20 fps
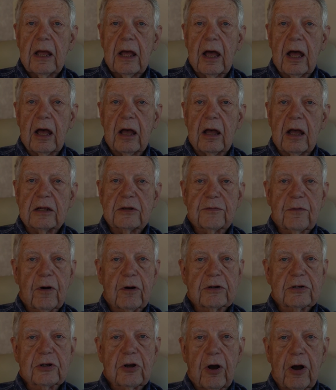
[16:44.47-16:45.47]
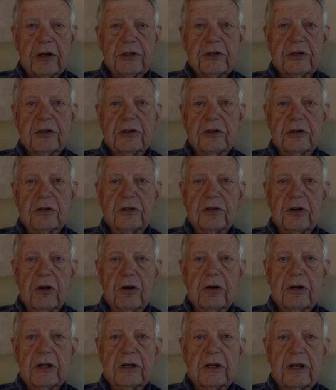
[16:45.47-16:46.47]
Uh, as far as cost is
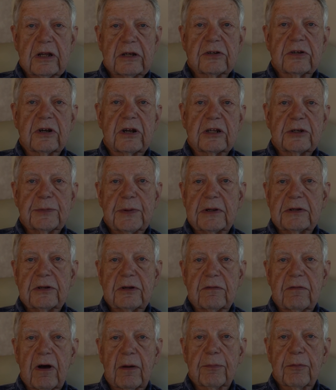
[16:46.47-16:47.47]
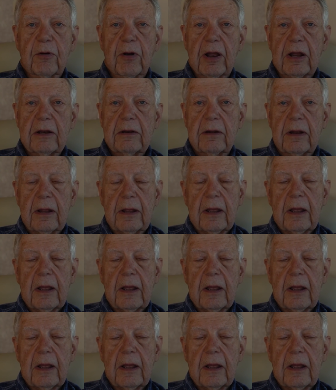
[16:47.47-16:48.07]
concerned, it is an expensive upgrade,